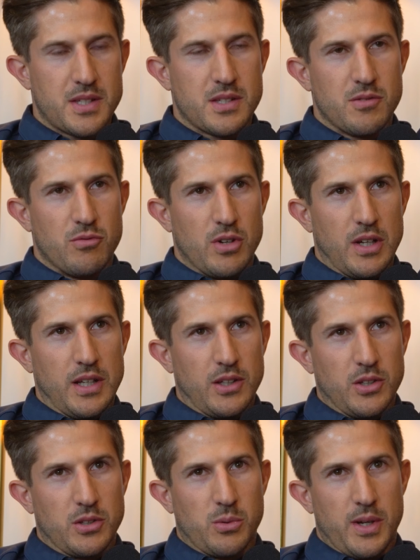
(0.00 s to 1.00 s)
is a really
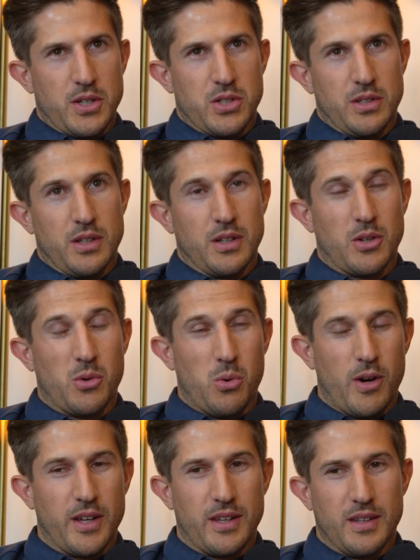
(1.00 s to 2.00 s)
good question and
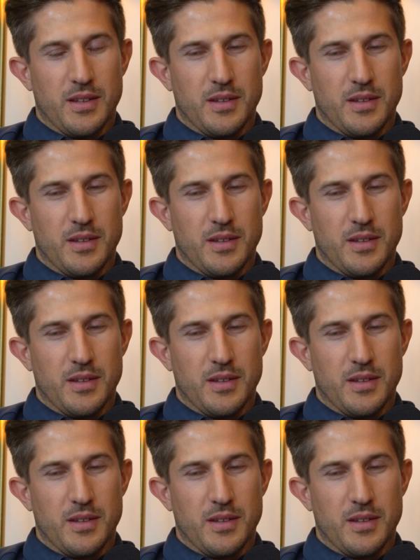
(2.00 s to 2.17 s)
quite